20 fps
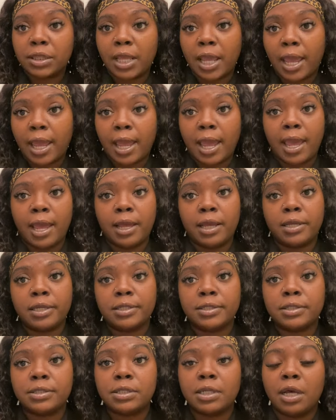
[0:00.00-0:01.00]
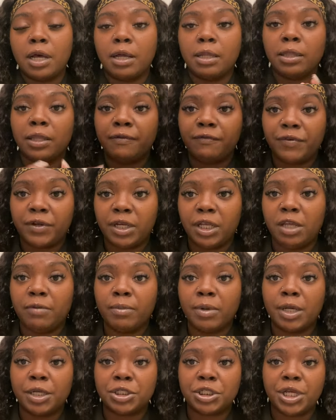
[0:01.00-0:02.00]
that has uh,
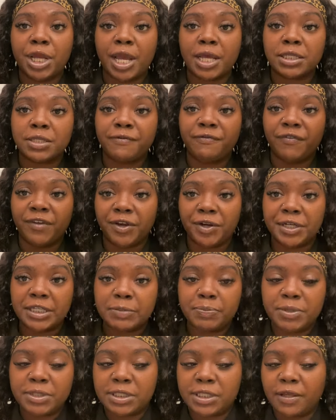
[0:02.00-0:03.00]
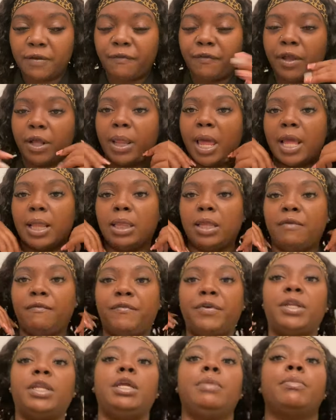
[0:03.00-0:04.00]
lymphedema and she has some very specific like
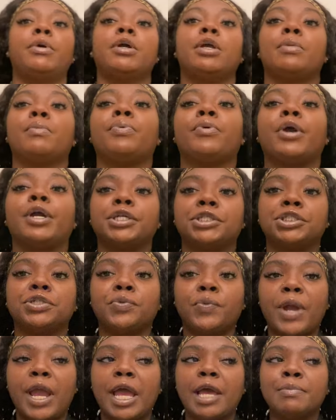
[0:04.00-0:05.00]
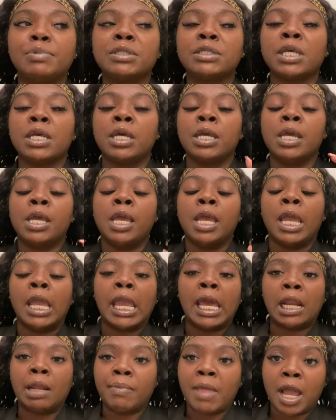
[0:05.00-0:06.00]
lymphedema compression wraps.
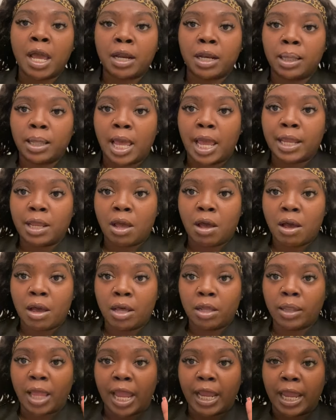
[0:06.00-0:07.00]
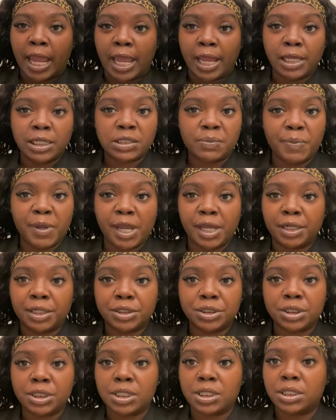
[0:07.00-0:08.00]
And I'm not gonna lie y'all, like ace
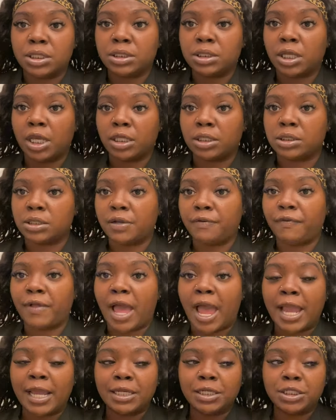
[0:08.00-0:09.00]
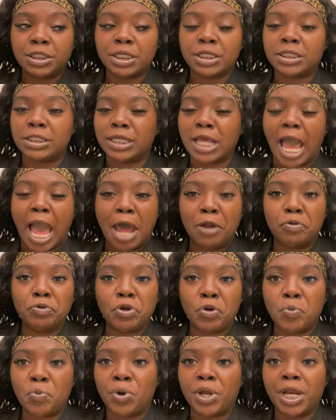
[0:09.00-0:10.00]
bandages and stuff, I just, I don't
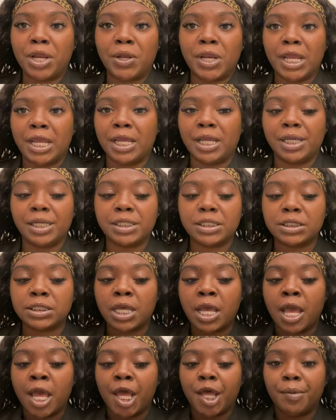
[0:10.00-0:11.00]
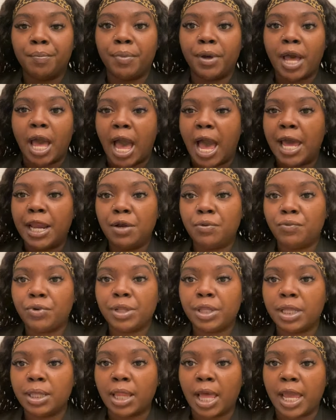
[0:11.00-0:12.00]
know what it is, but I didn't
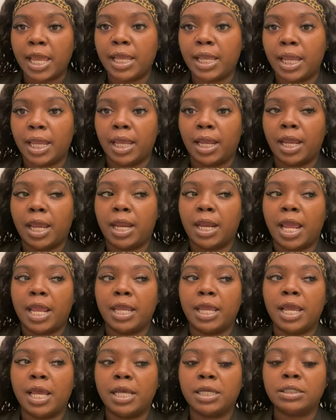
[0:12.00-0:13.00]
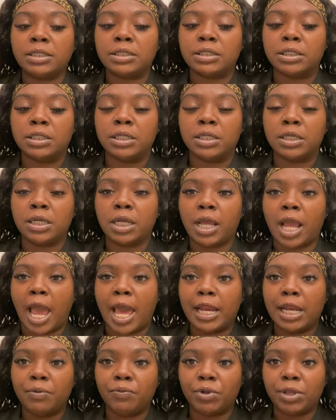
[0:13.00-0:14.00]
really like it. And I guess I
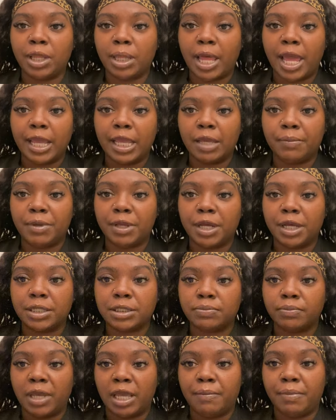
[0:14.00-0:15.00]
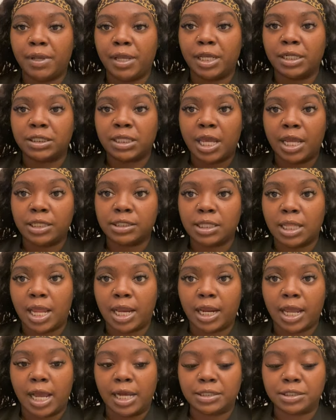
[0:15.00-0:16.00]
didn't really like it because maybe it takes a lot
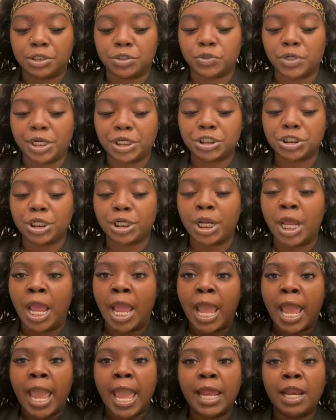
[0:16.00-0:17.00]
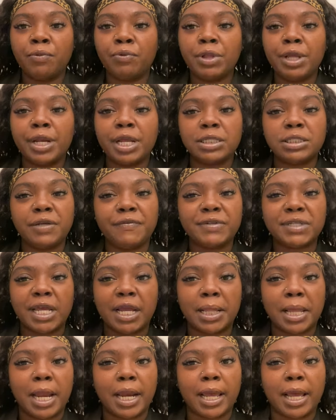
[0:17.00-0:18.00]
of concentration. And it really doesn't even take
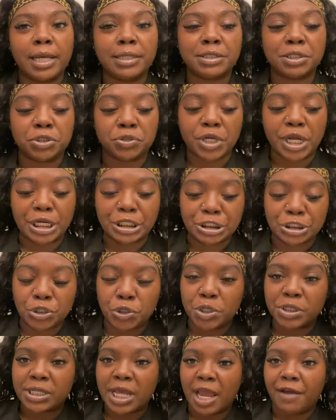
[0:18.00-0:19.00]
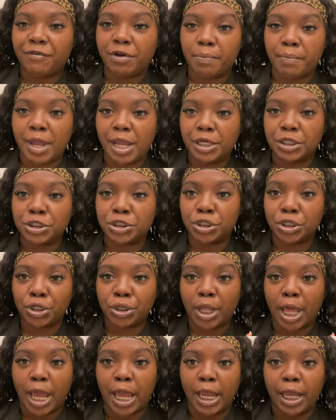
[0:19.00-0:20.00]
a lot of concentration. You just have to make sure,
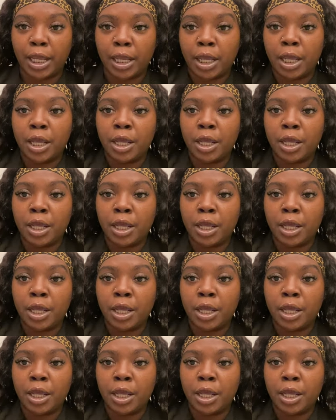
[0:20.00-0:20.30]
like,